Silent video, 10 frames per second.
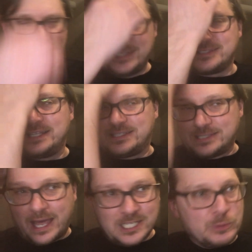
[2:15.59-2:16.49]
It's
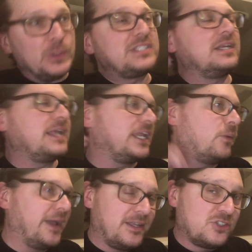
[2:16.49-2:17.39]
not explicit in any
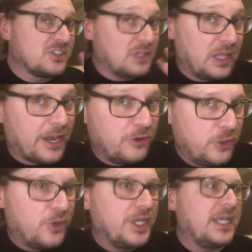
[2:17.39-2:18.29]
way. It's just a lot of
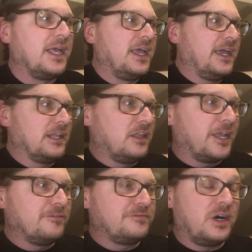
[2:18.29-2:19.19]
nudity and a
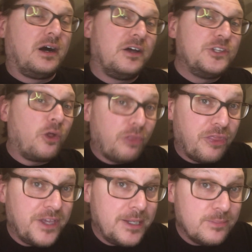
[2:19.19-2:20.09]
lot of adult
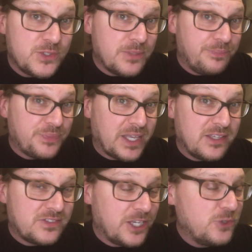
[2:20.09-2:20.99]
themes,
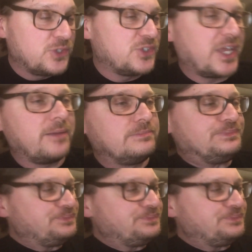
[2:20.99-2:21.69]
as they used to say